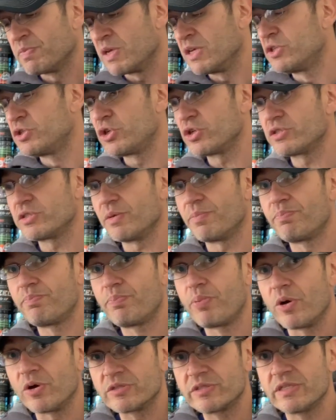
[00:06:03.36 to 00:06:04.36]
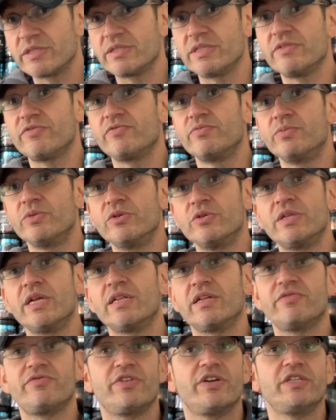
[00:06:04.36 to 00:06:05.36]
It's just a positive mood
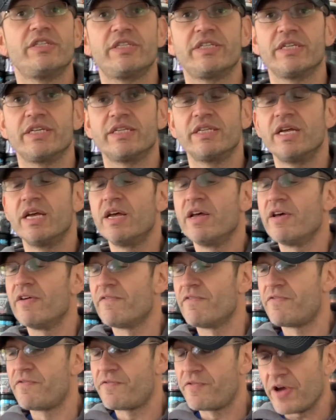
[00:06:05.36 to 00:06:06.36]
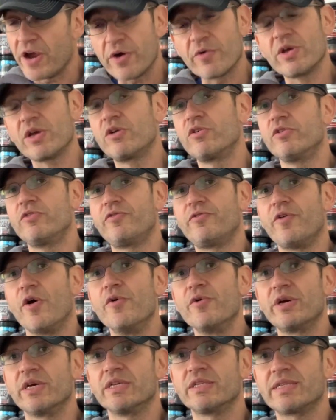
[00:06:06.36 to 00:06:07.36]
elevation, very good
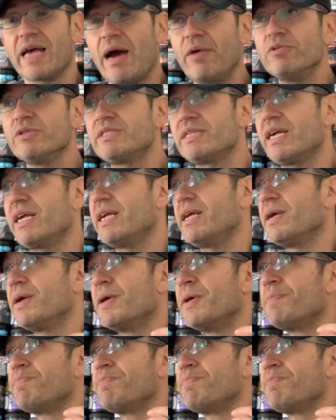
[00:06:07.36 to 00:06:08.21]
focus. I would say,